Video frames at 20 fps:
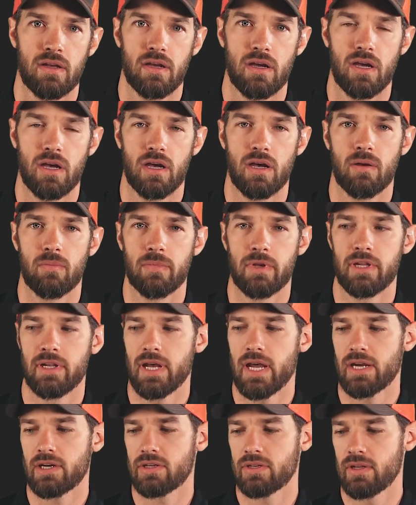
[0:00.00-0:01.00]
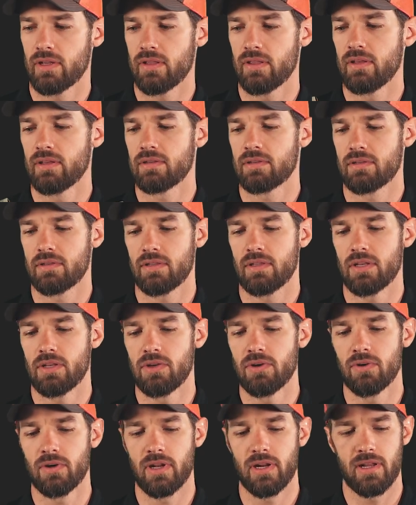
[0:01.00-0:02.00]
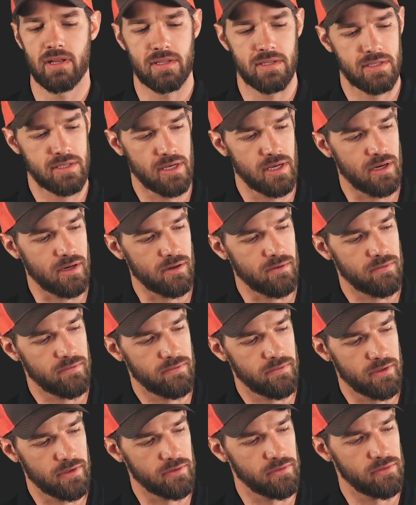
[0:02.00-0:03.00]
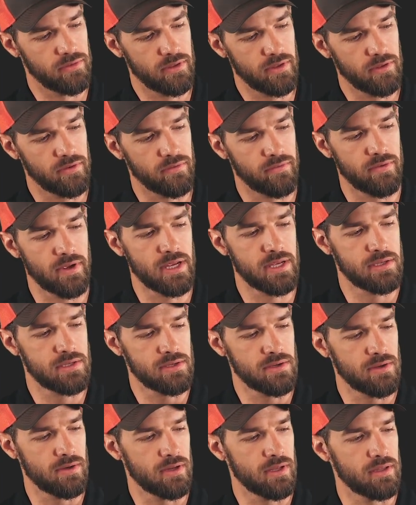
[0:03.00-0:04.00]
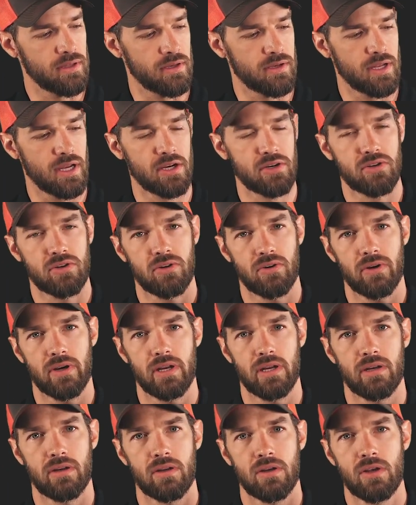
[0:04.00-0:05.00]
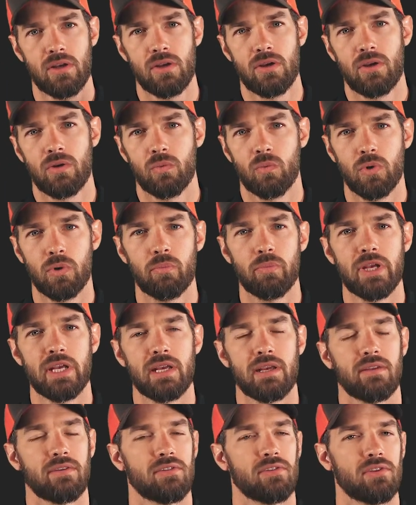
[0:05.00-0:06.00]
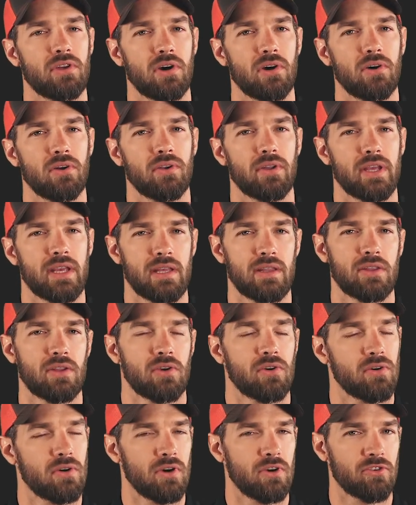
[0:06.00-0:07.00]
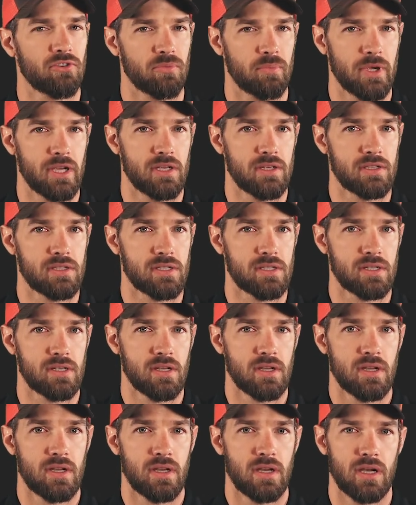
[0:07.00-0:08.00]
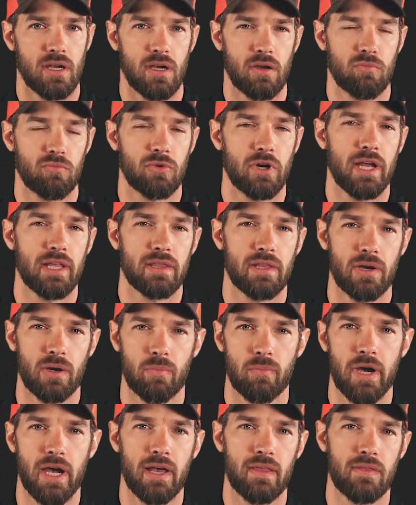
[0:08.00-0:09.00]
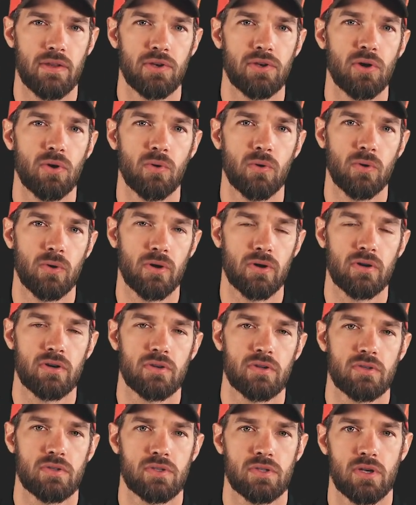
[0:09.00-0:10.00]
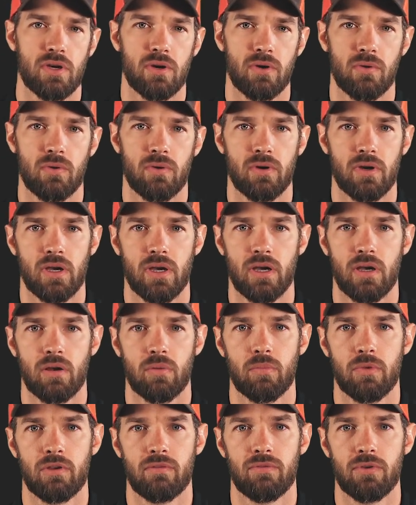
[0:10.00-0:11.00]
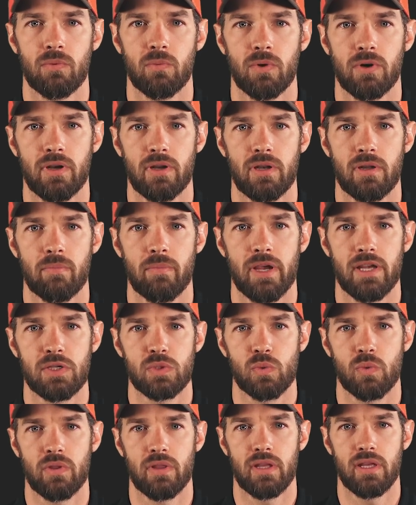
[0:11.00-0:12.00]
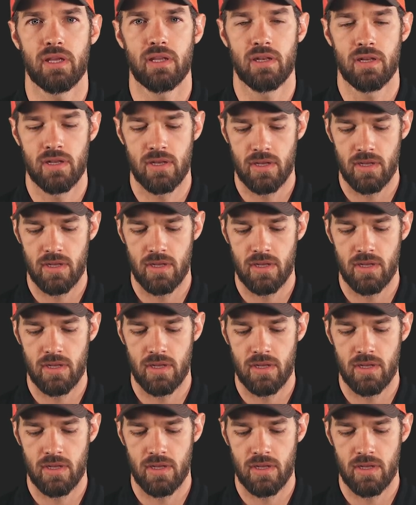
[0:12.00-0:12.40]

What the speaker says: And actually the unit itself, this face unit, the touchscreen, would be installed in the crawl space. Right there by the door. So if you wanted to mess with it,